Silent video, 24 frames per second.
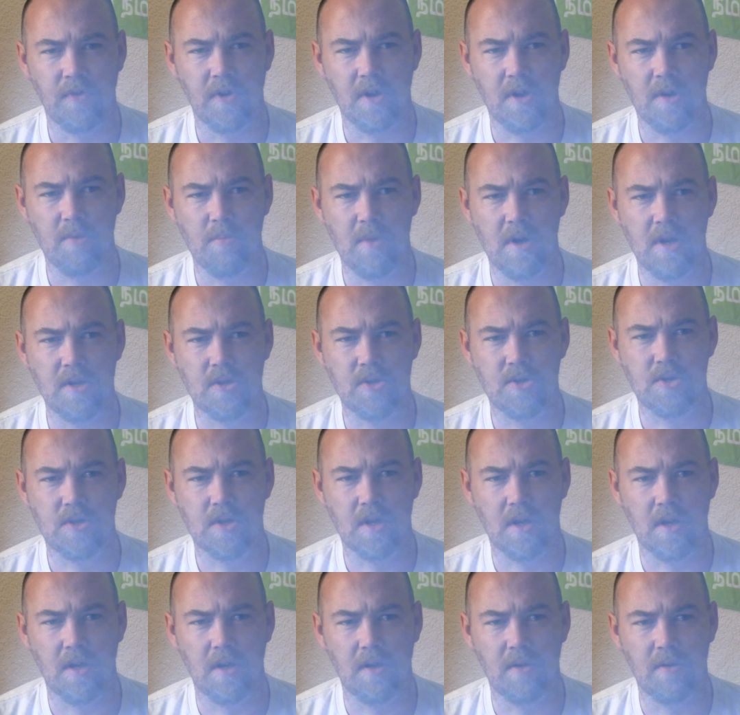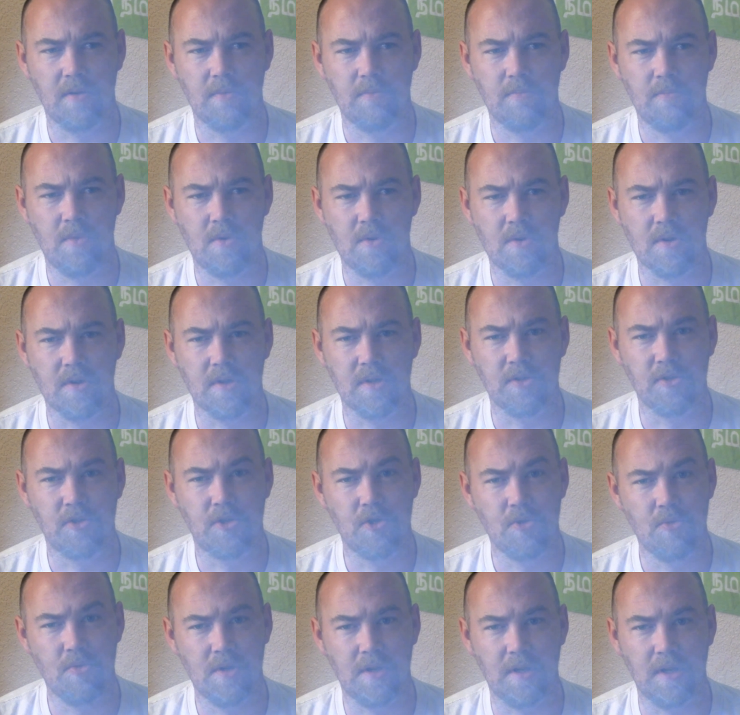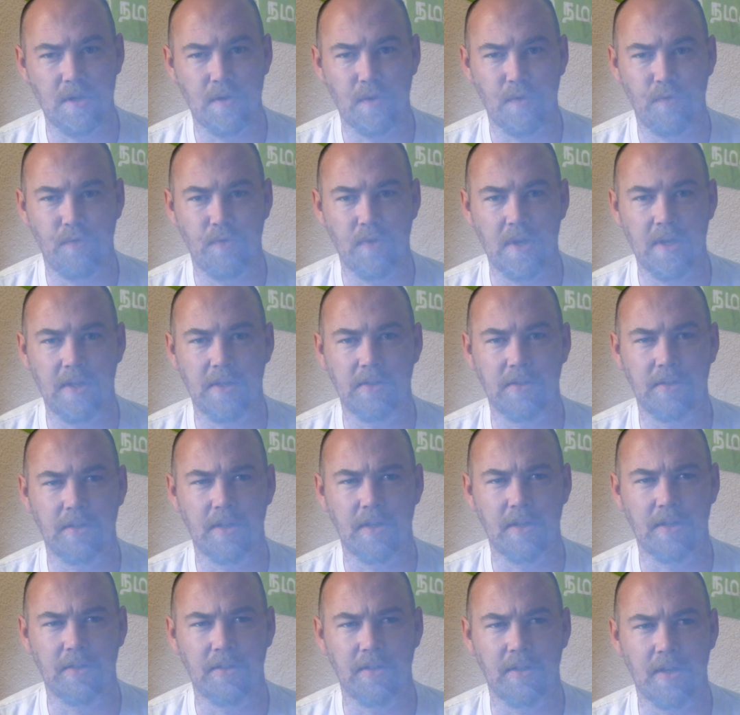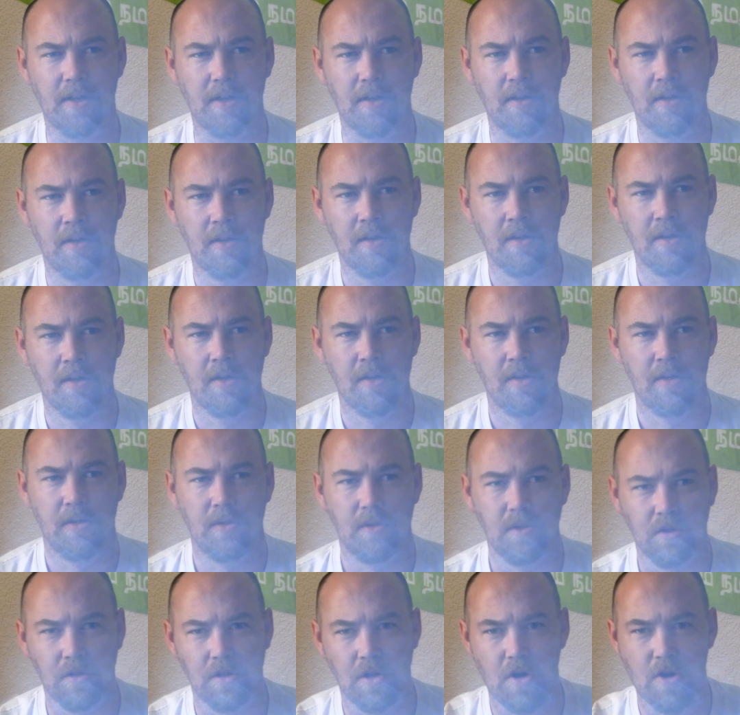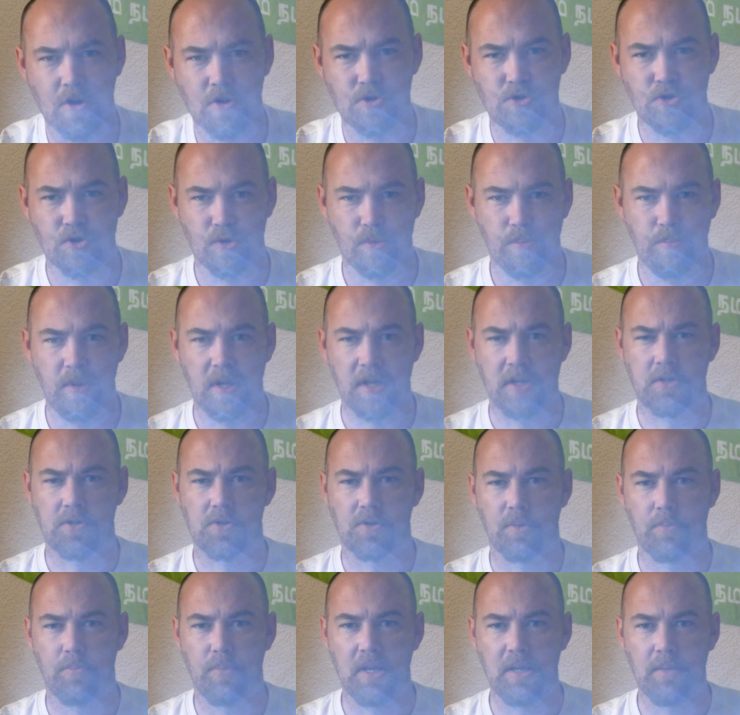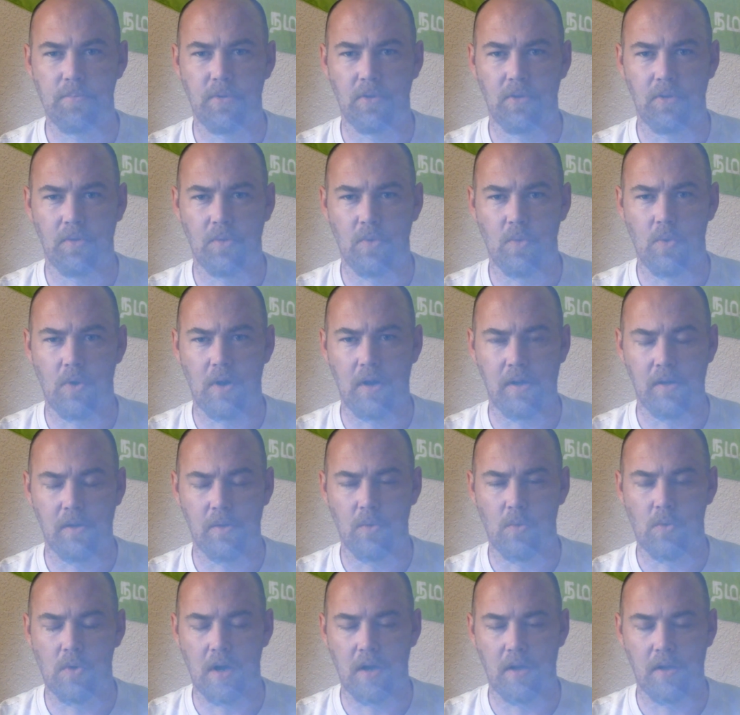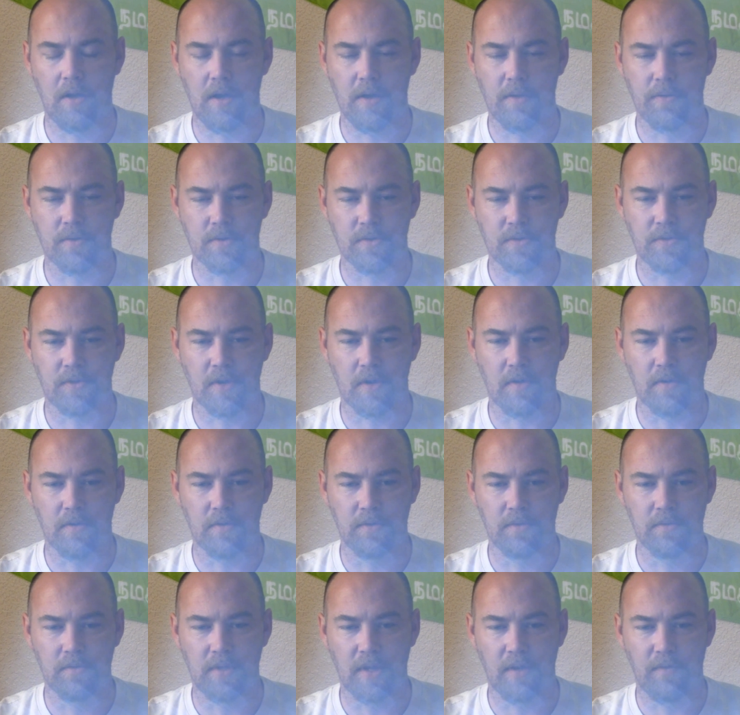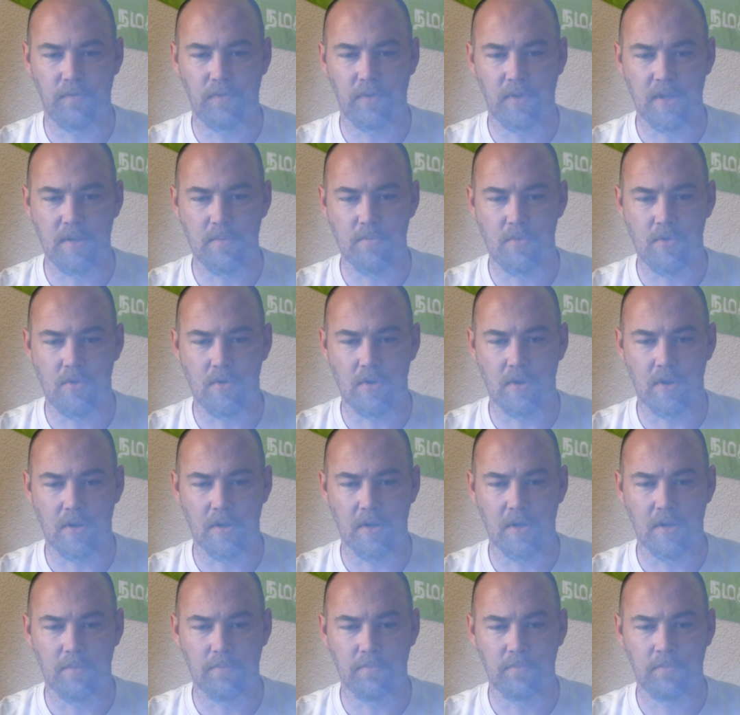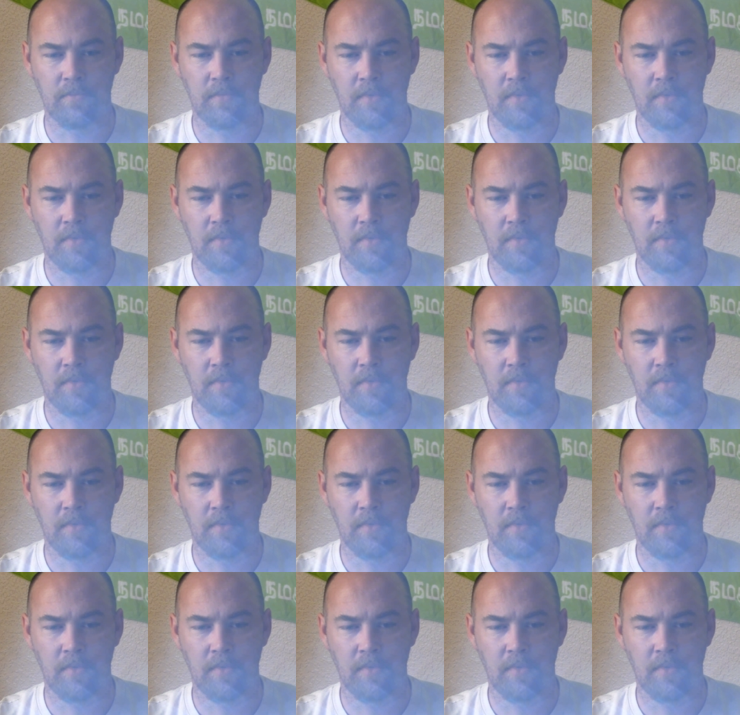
much more intuitive and larger picture people, while others are definitely more